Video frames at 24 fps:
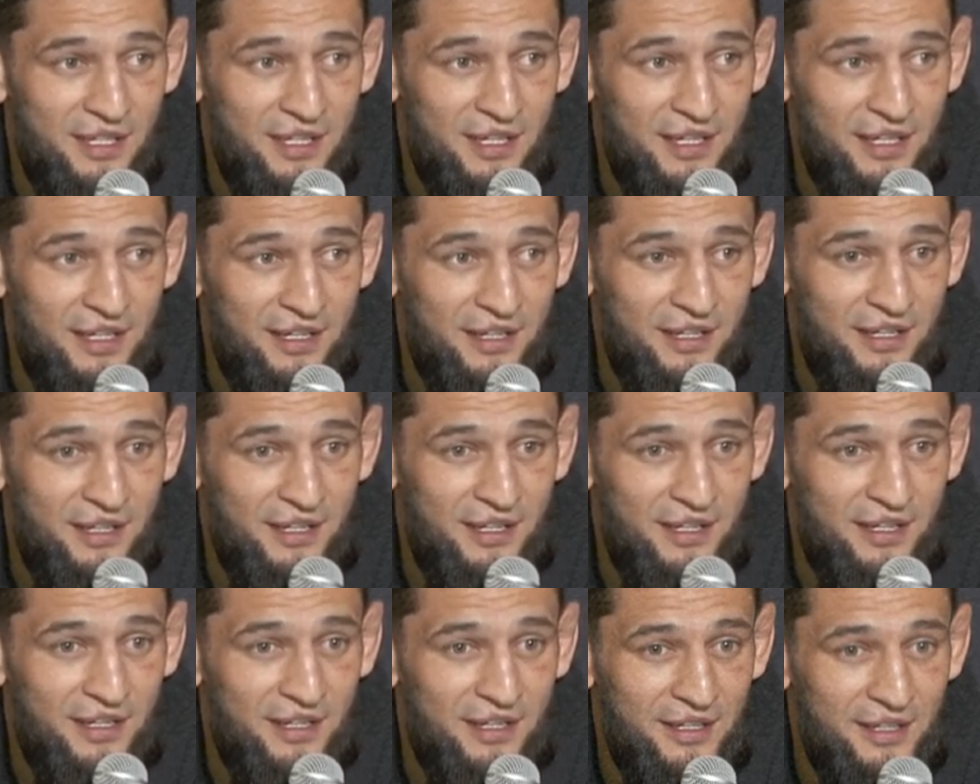
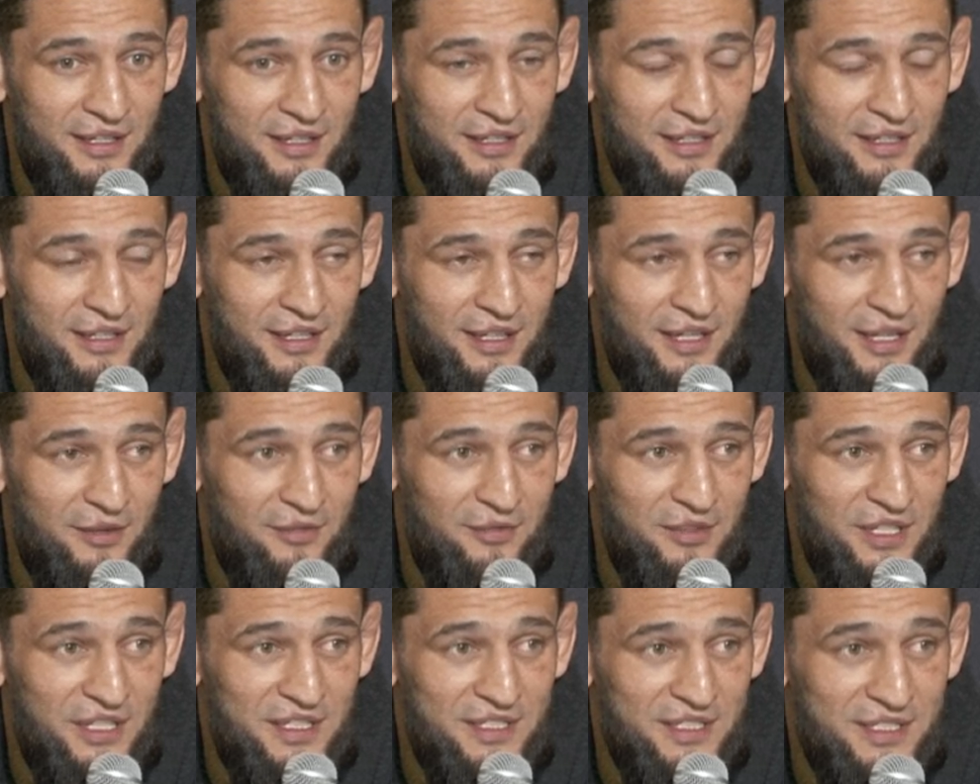And he can
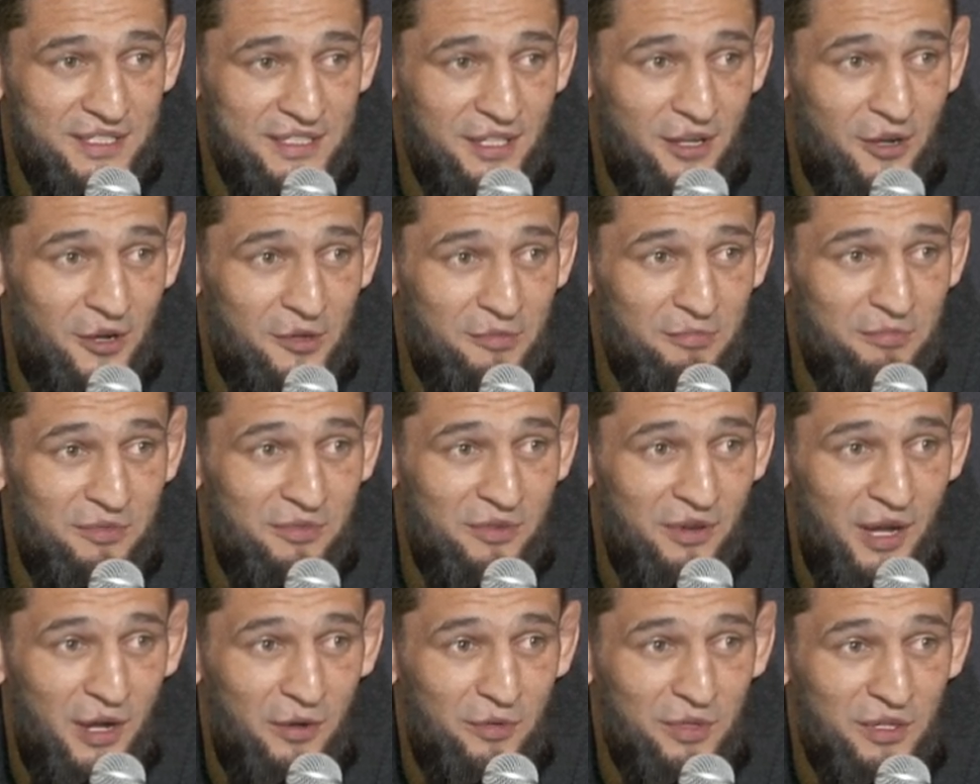fix his arm.
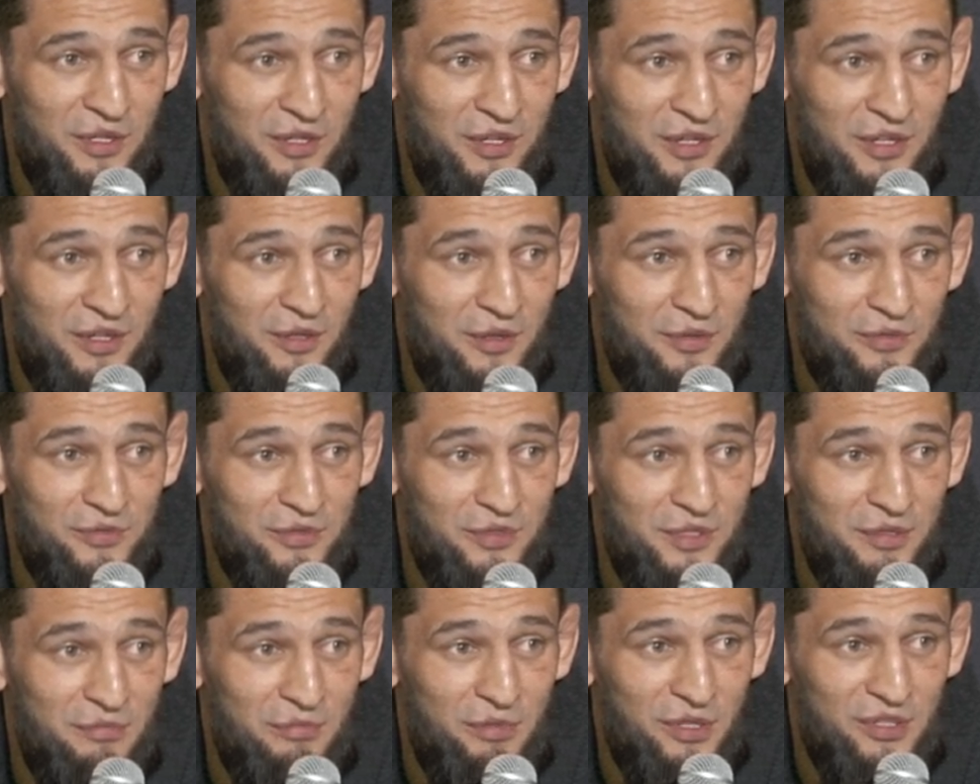How are we going to go
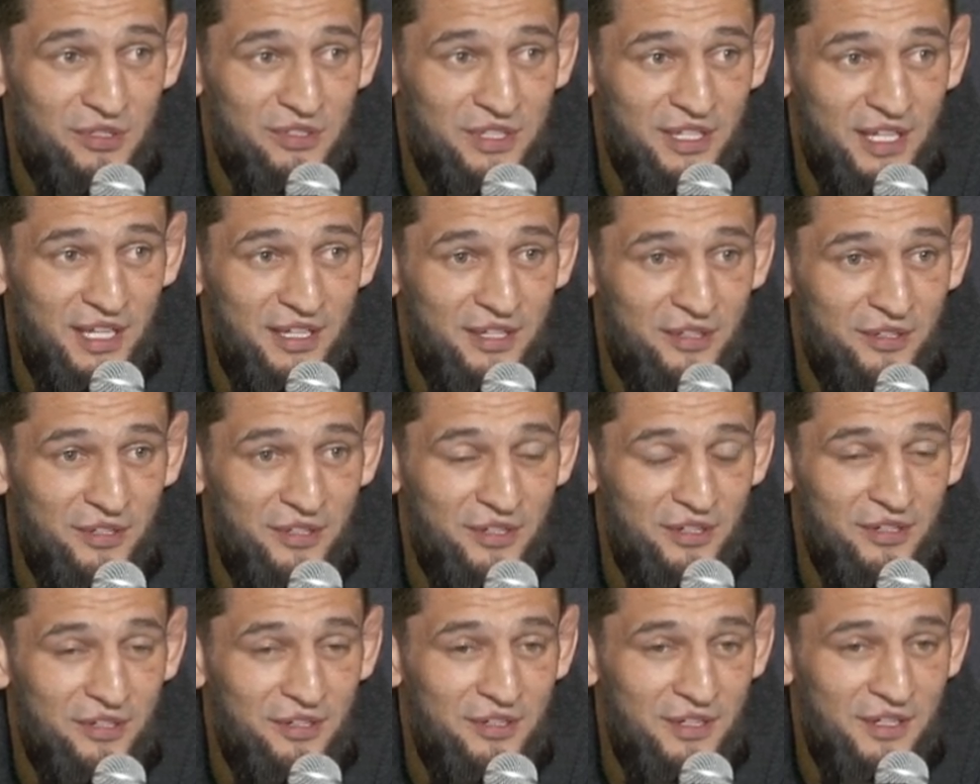to the boxing? I don't
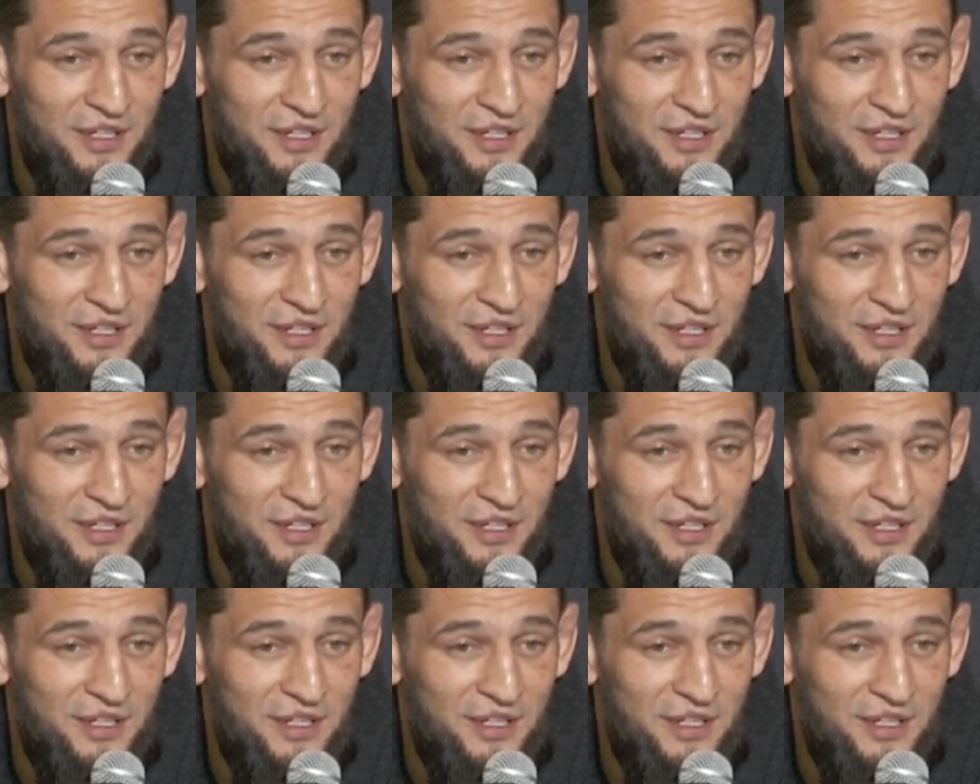know.